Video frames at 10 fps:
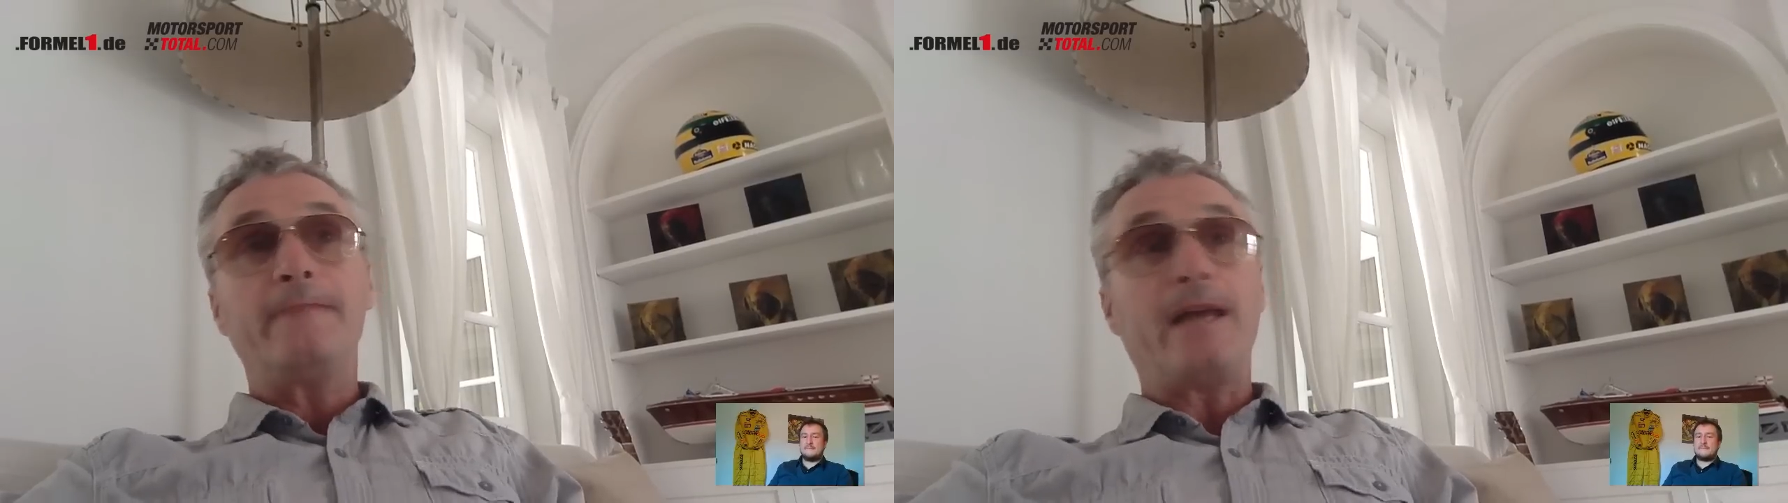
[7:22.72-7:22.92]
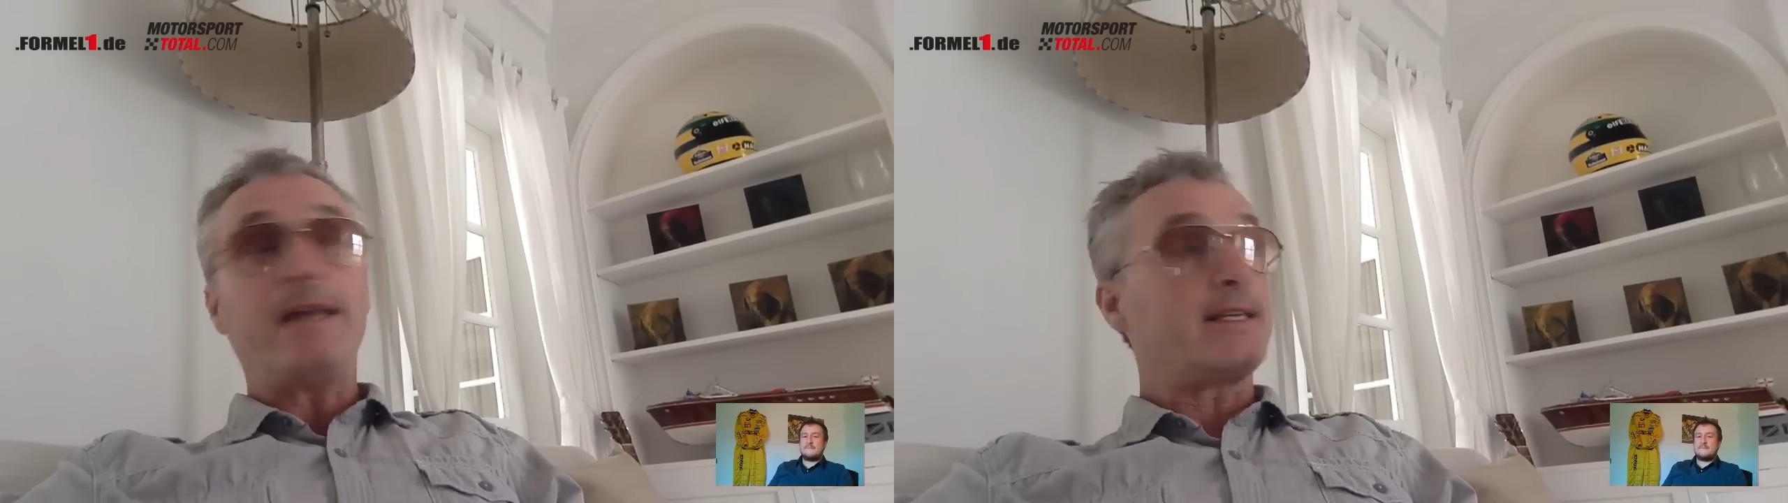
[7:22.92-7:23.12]

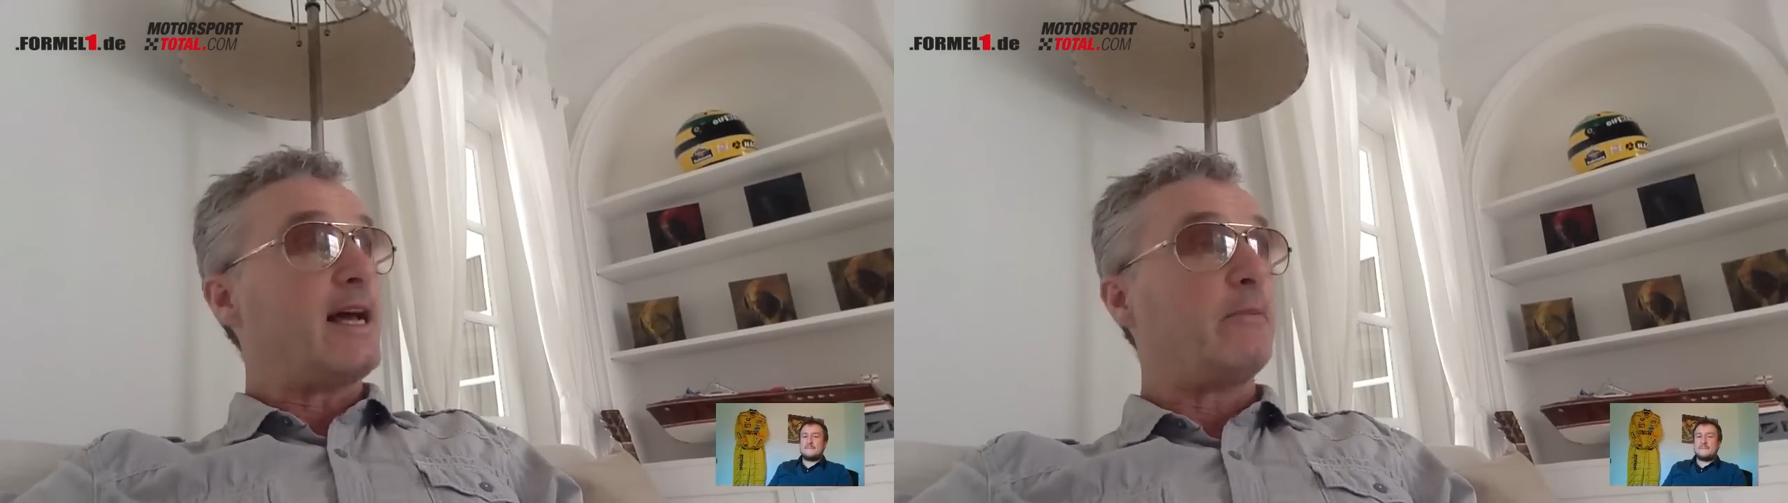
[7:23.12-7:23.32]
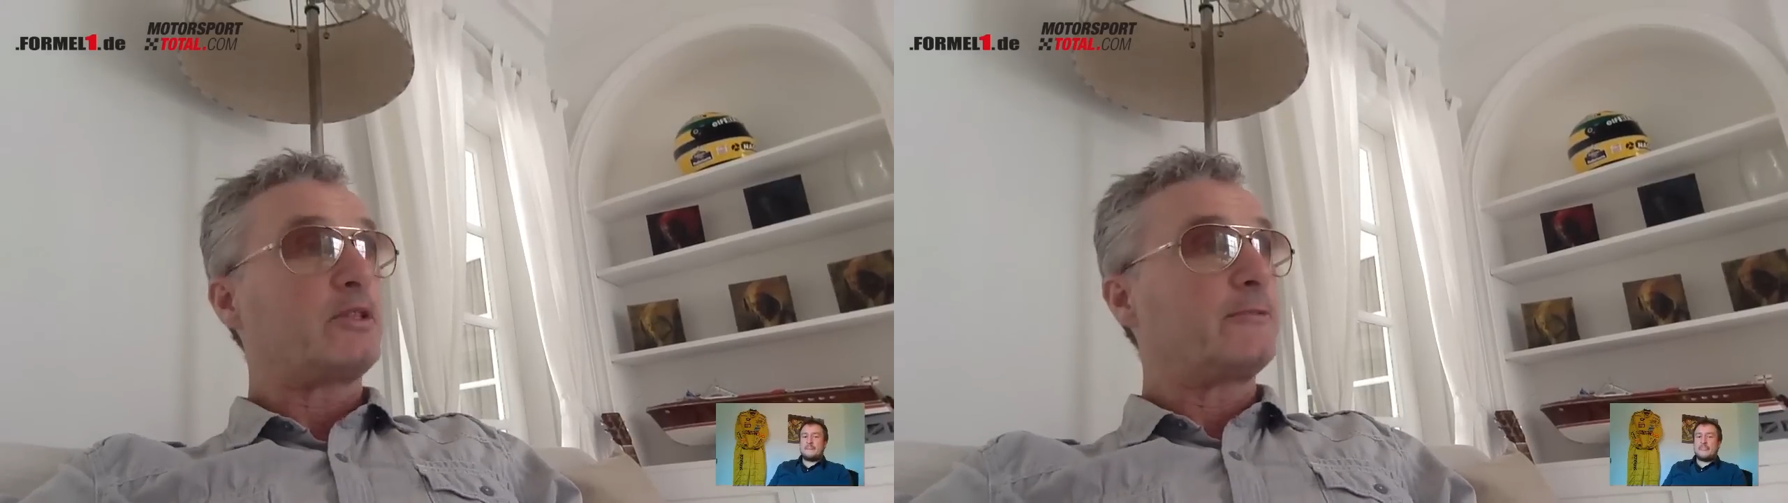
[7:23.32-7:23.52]
I think it's
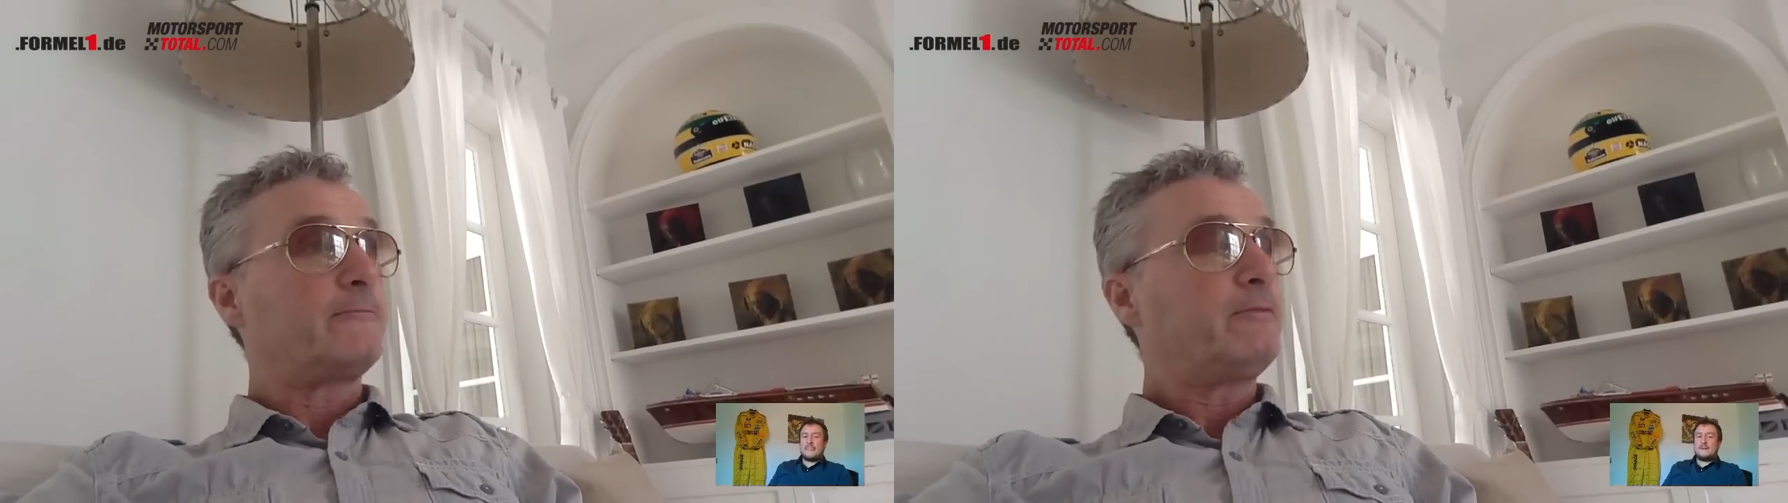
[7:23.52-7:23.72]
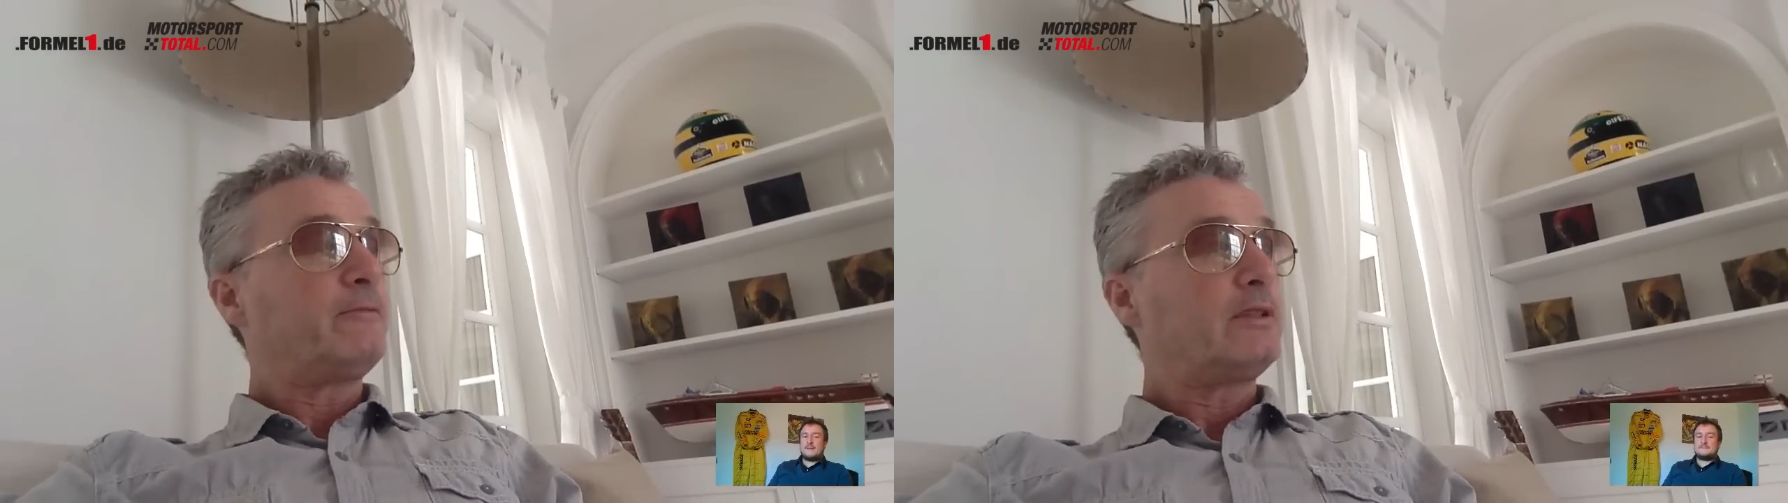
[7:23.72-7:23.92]

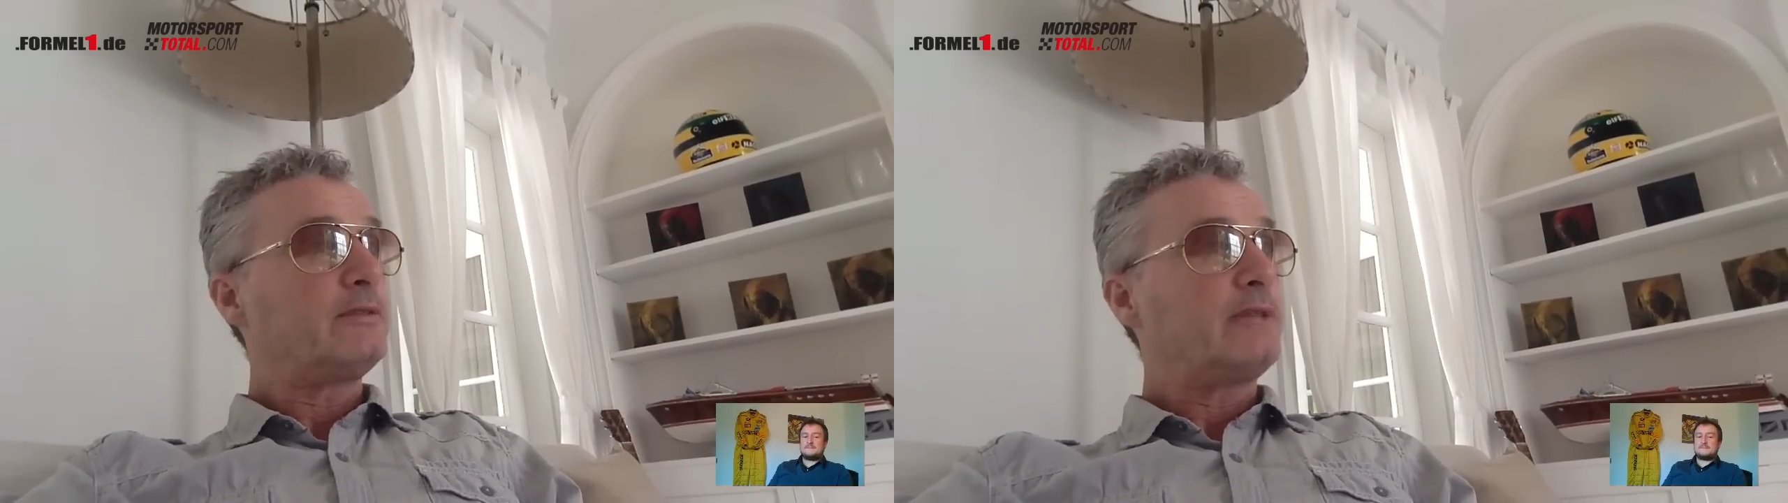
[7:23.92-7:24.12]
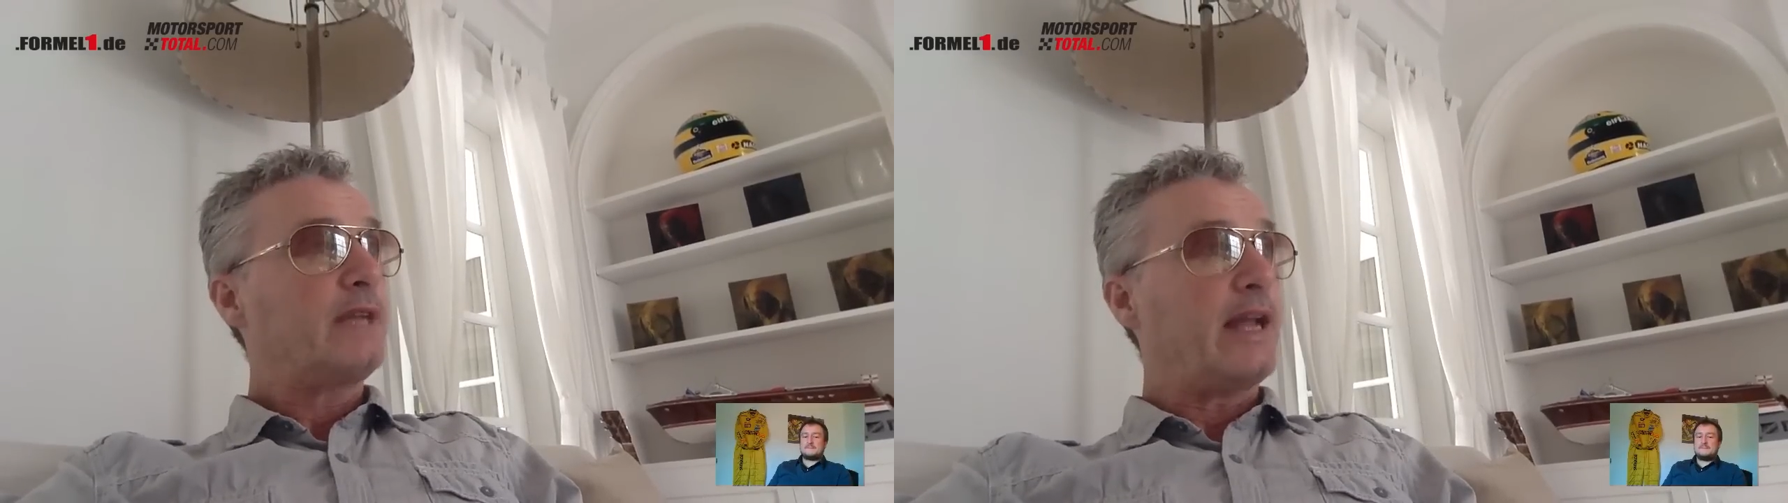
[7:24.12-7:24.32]
Hamilton.
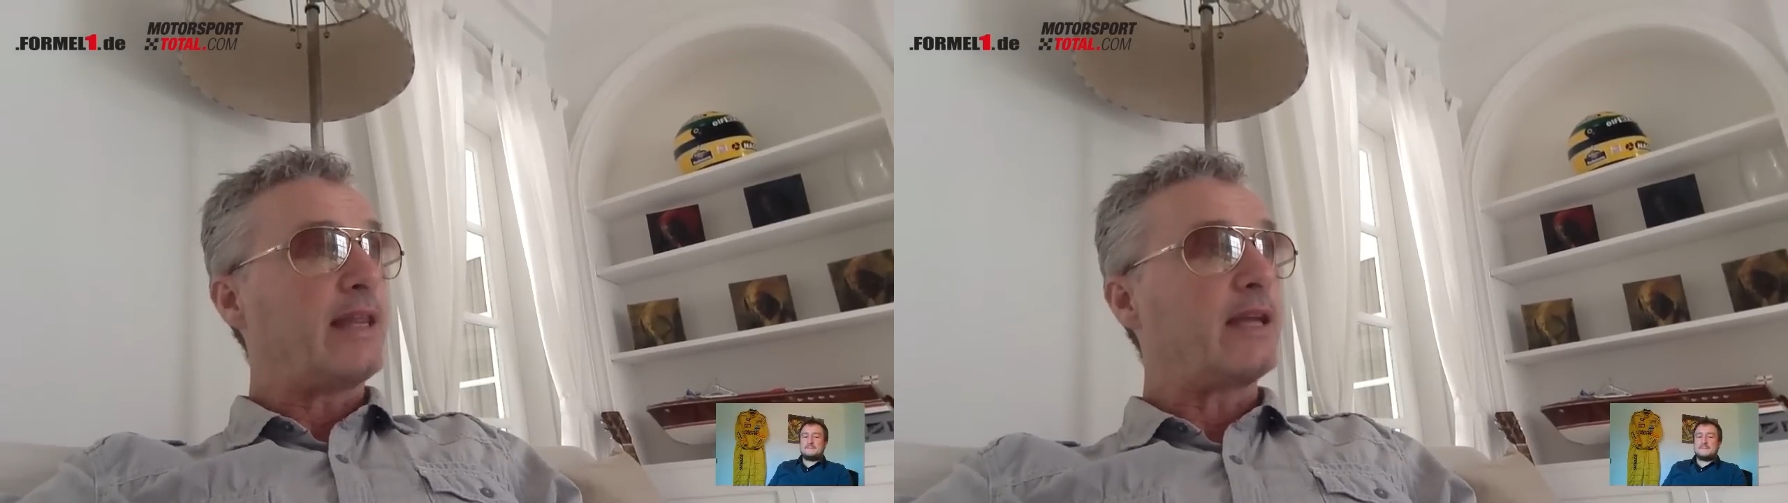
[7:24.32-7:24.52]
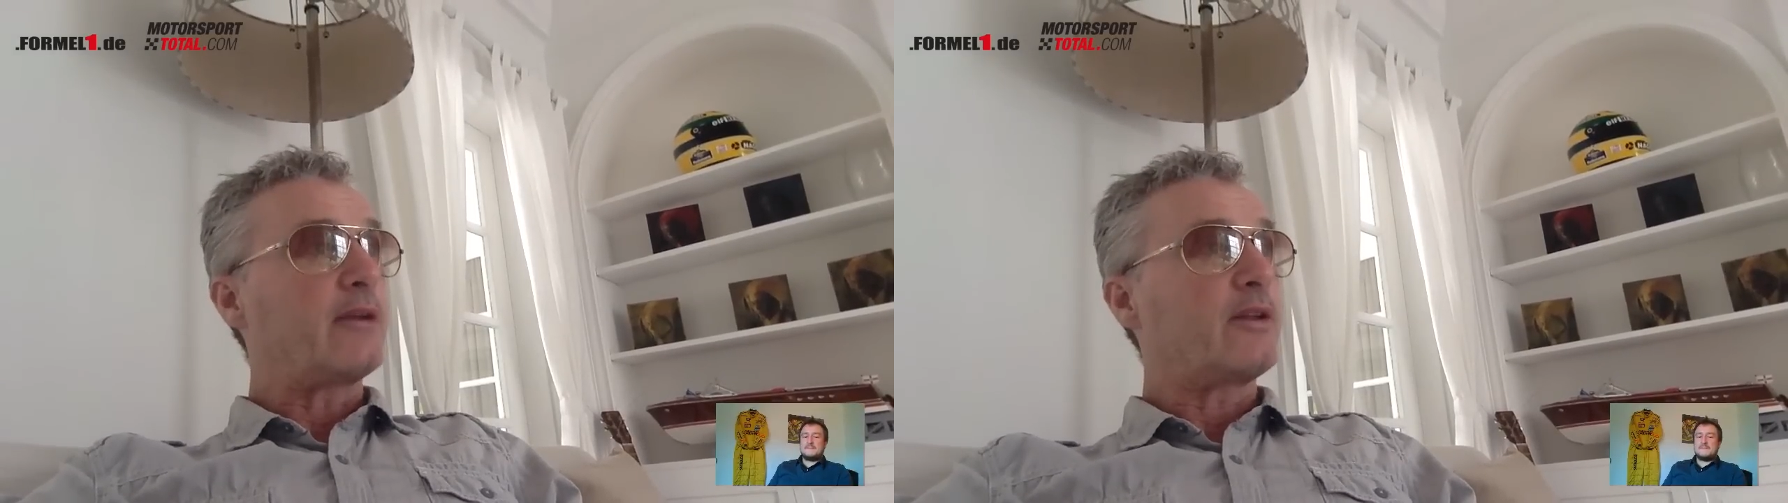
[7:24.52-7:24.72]
And I
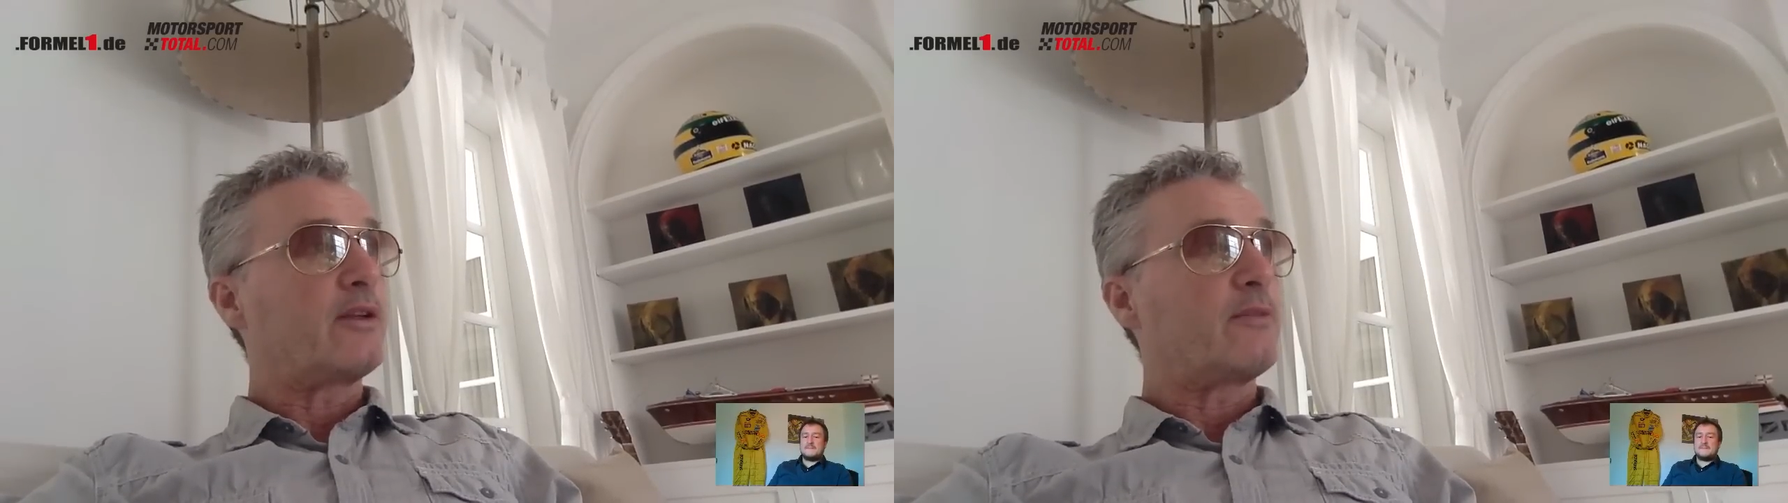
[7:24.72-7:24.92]
think